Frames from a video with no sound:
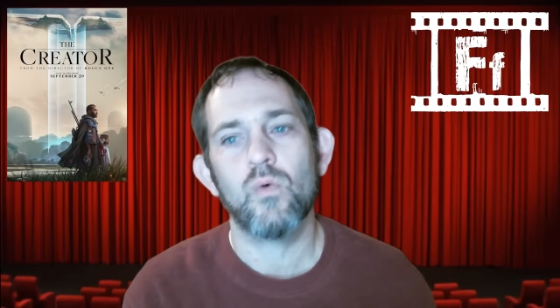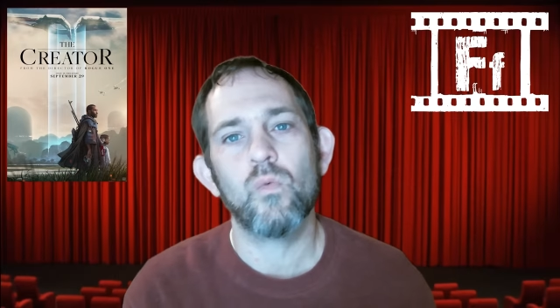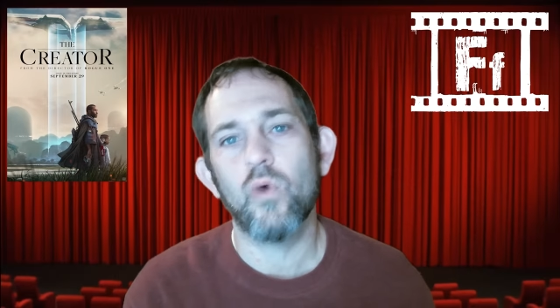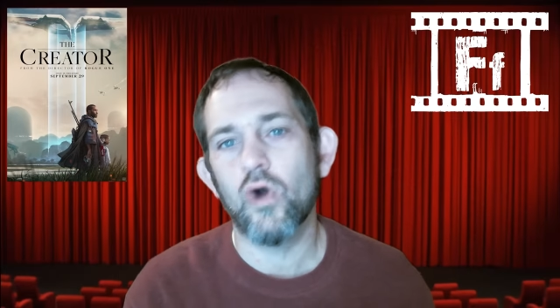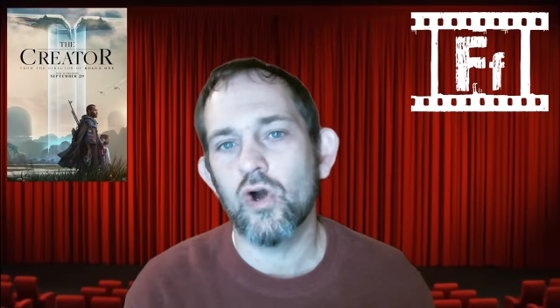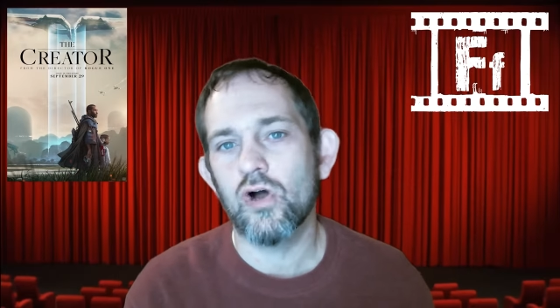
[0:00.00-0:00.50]

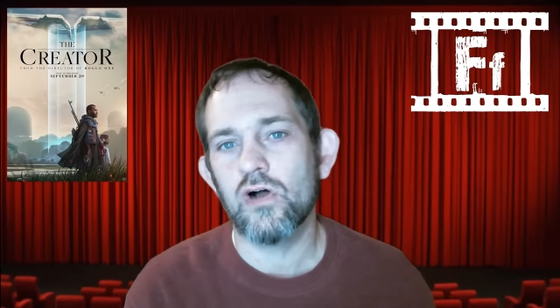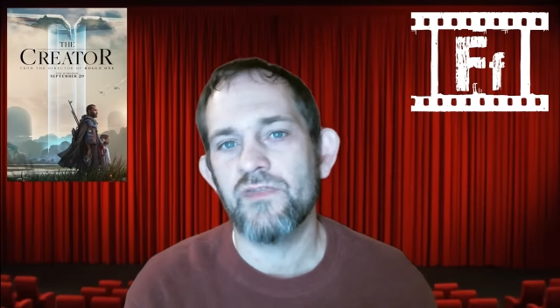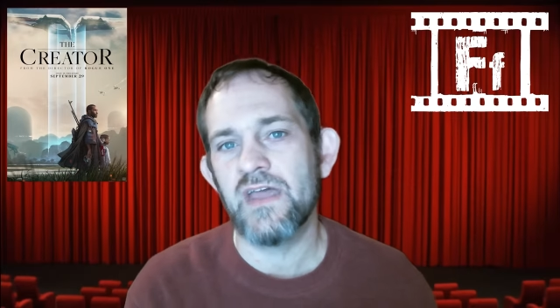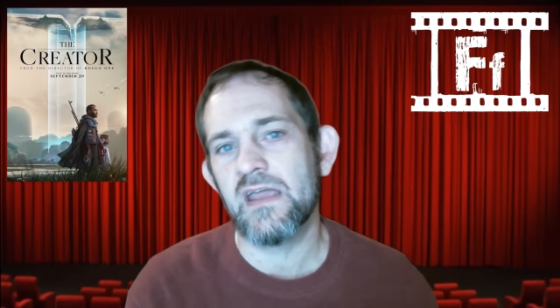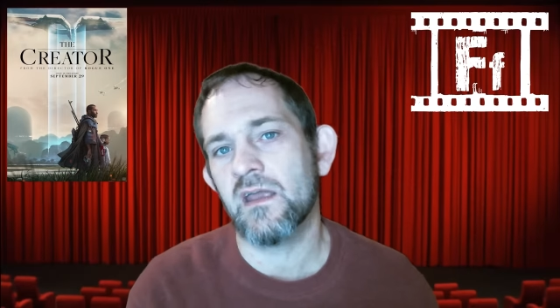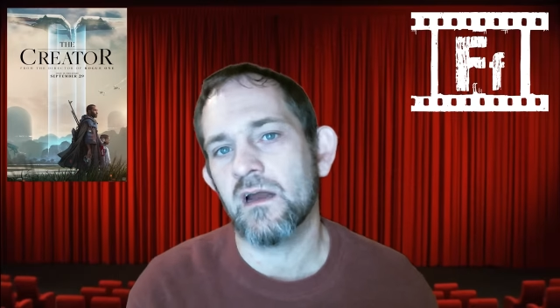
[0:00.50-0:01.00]
world
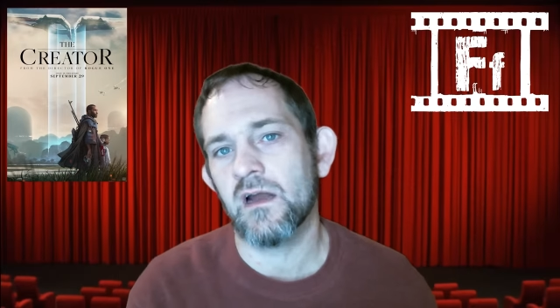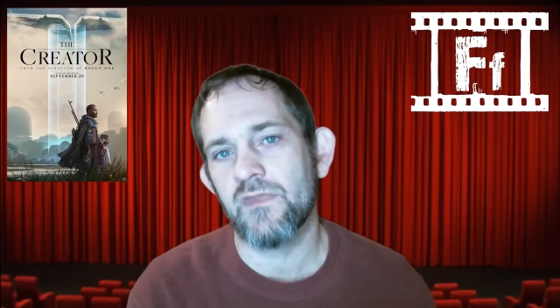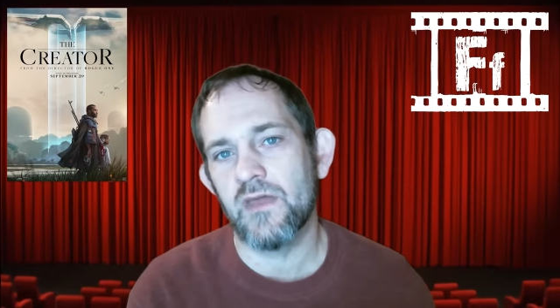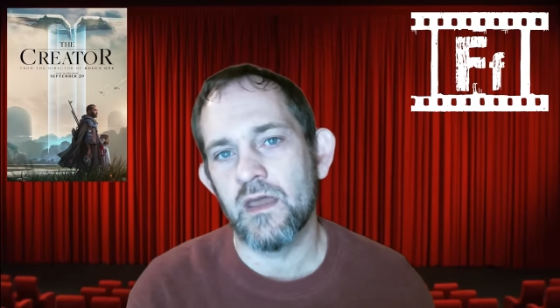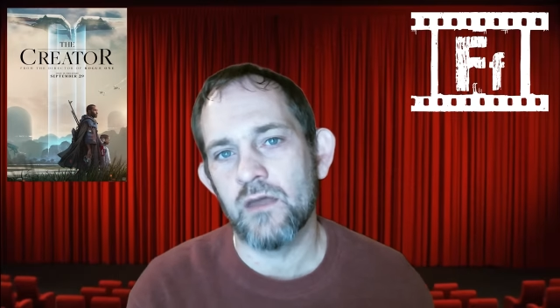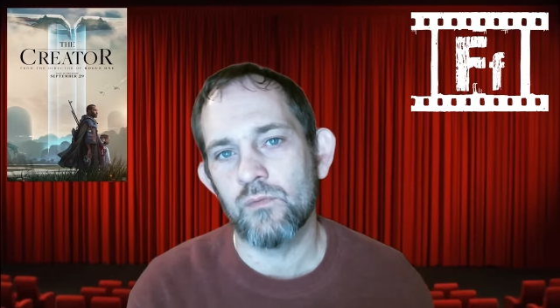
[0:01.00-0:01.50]
that
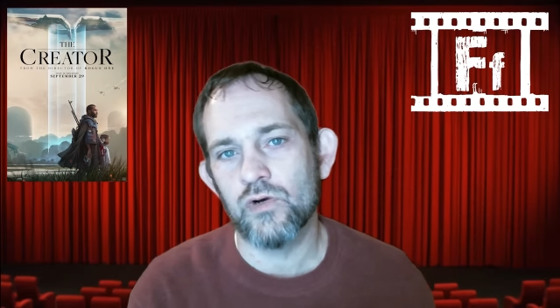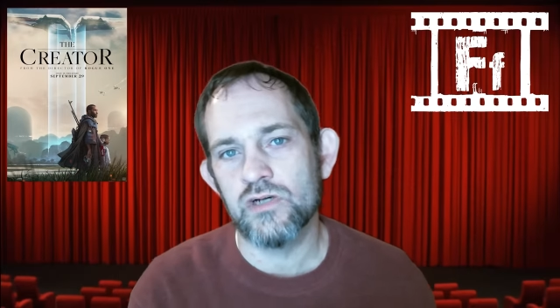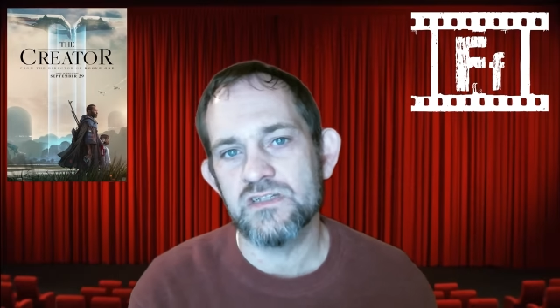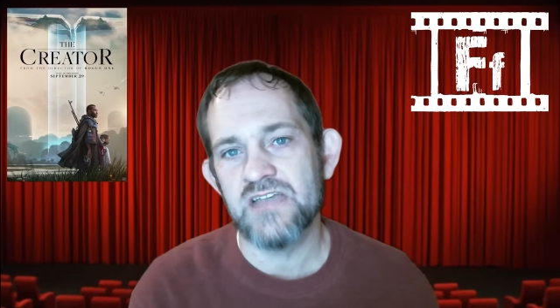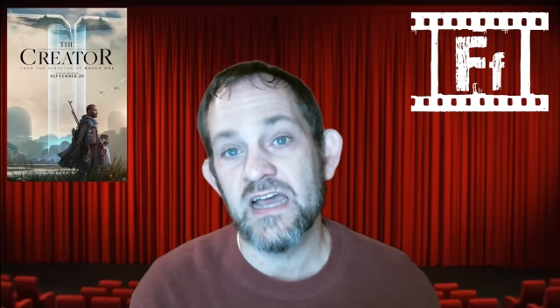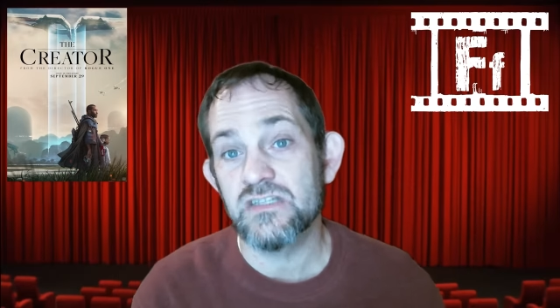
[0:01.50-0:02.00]
Gareth
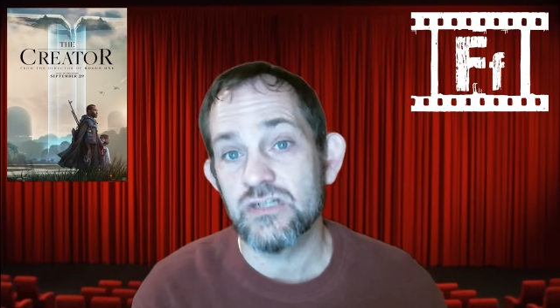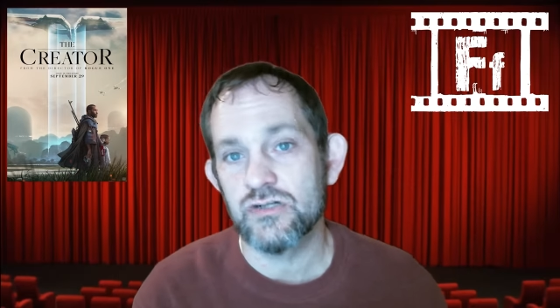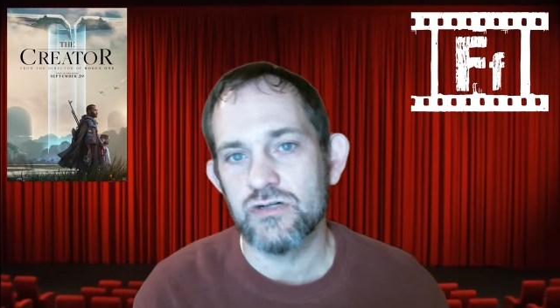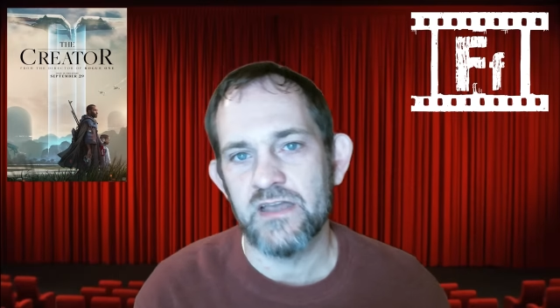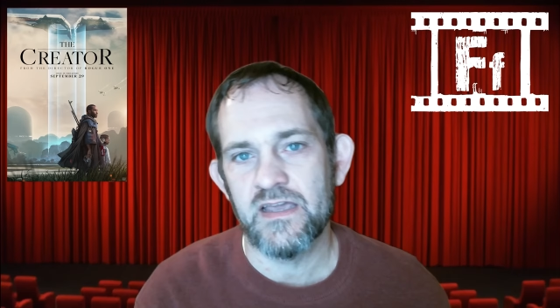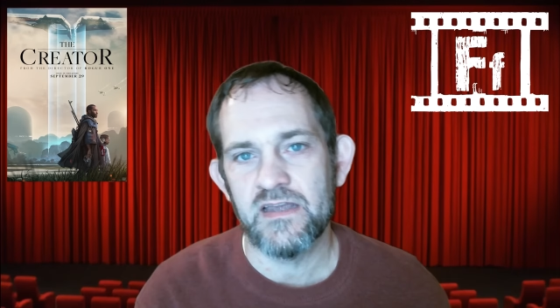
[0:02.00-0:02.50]
Edwards has
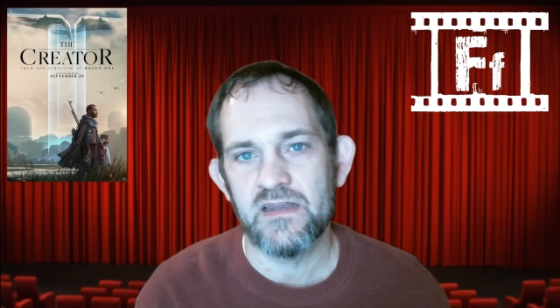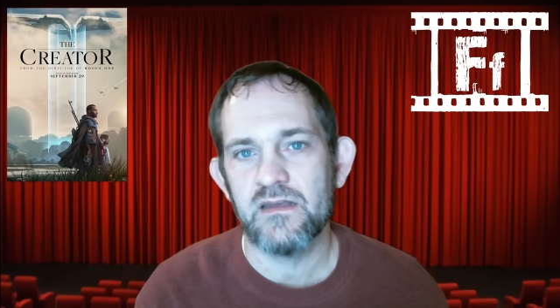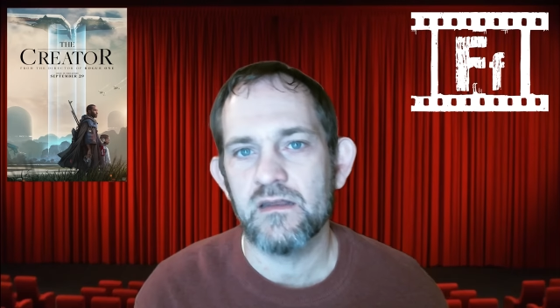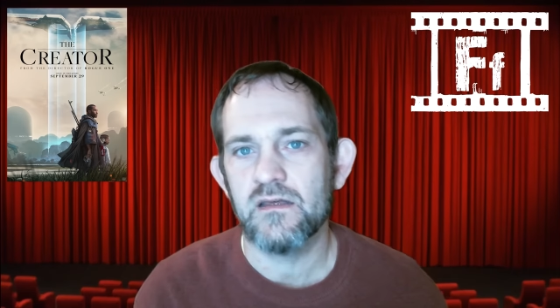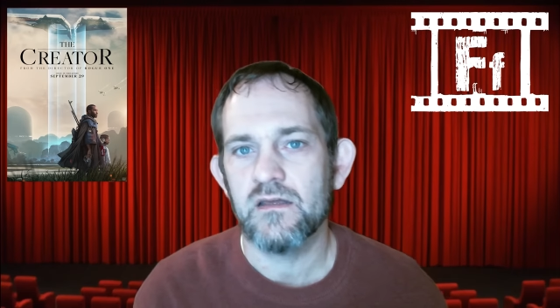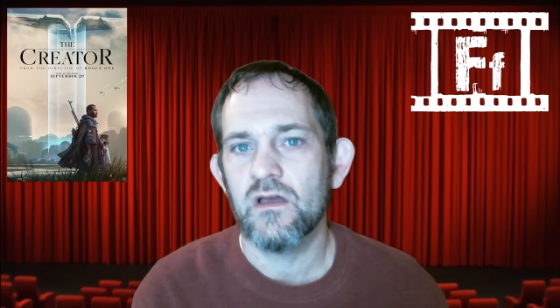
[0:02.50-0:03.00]

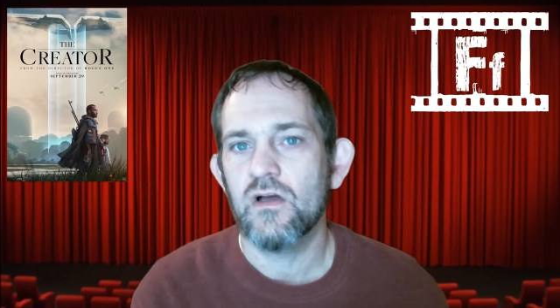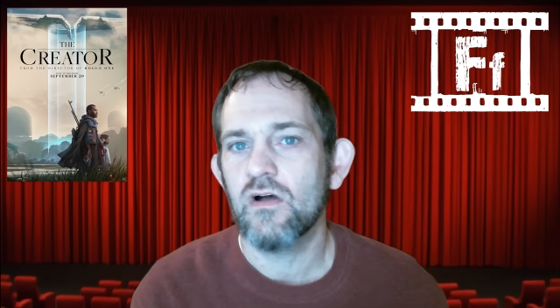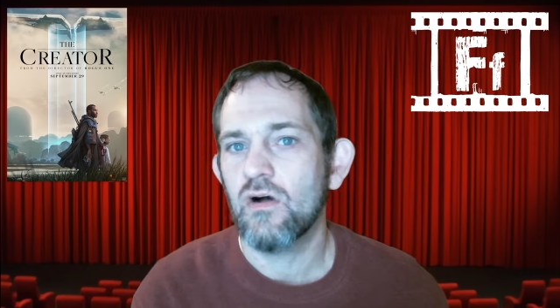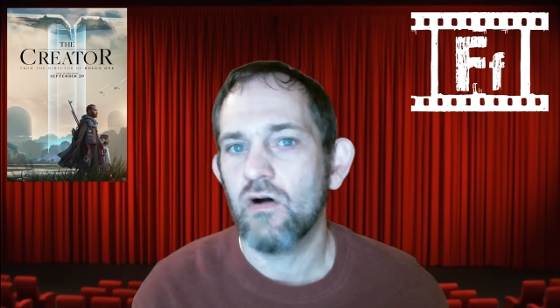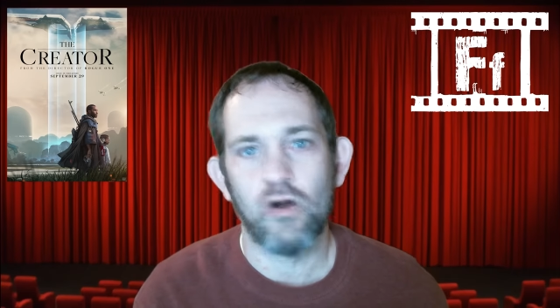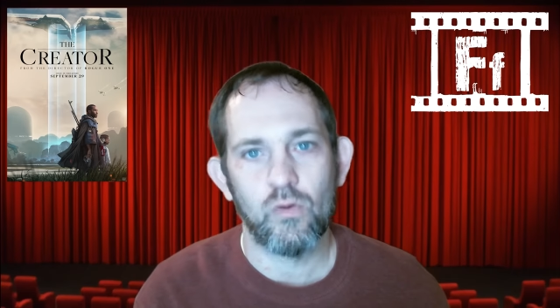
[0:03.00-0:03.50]
created
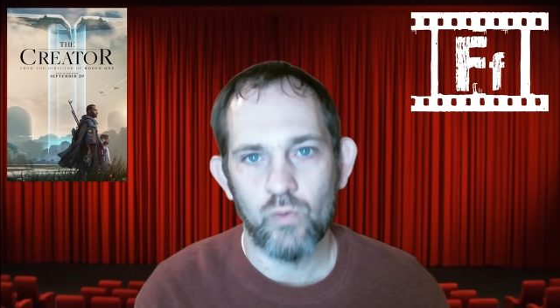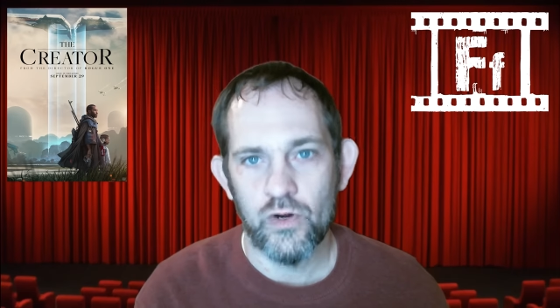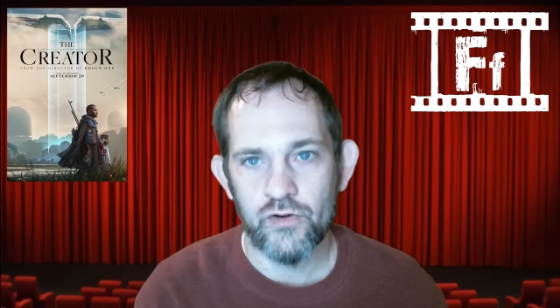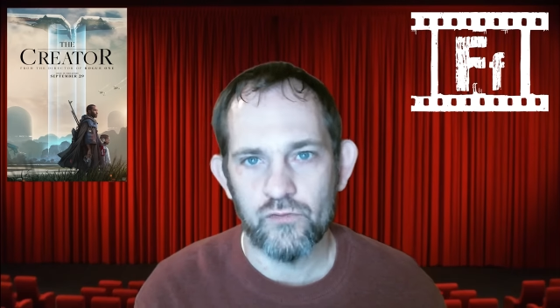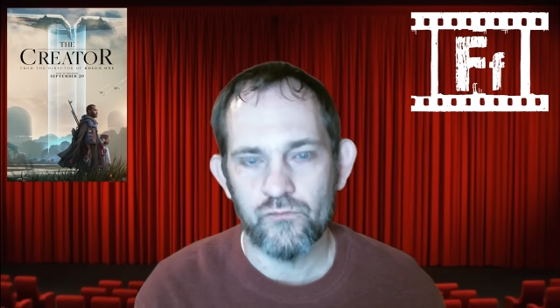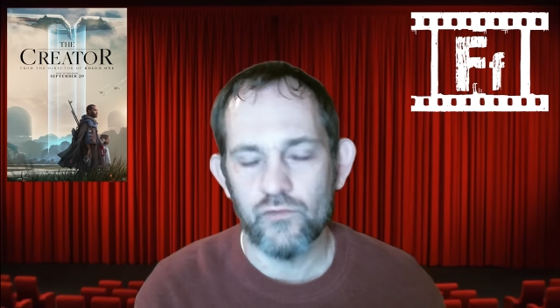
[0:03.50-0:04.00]
are
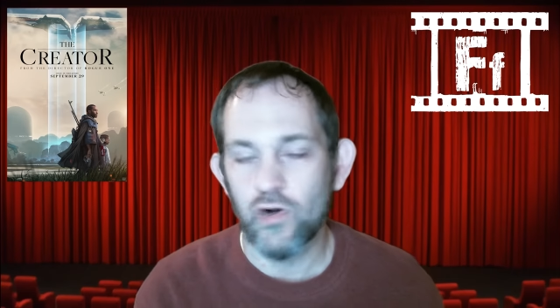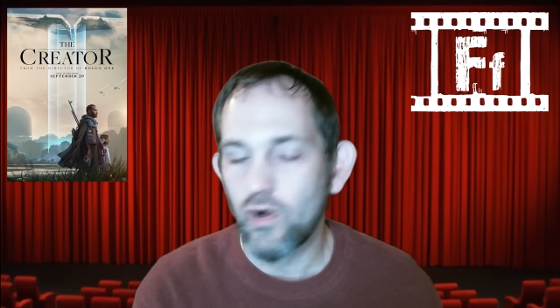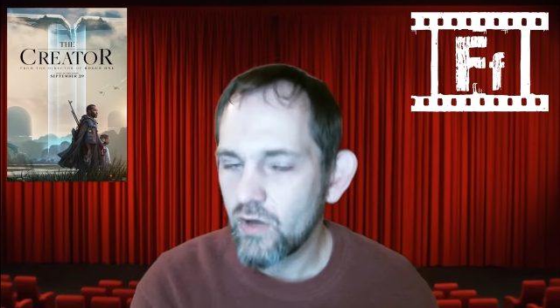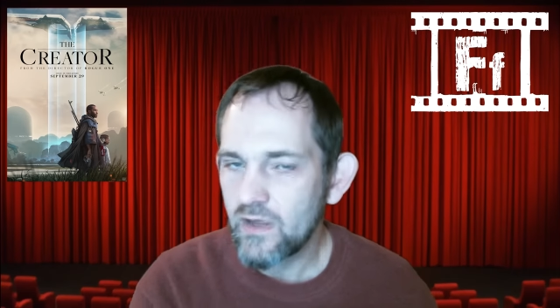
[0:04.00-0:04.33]
wonderful.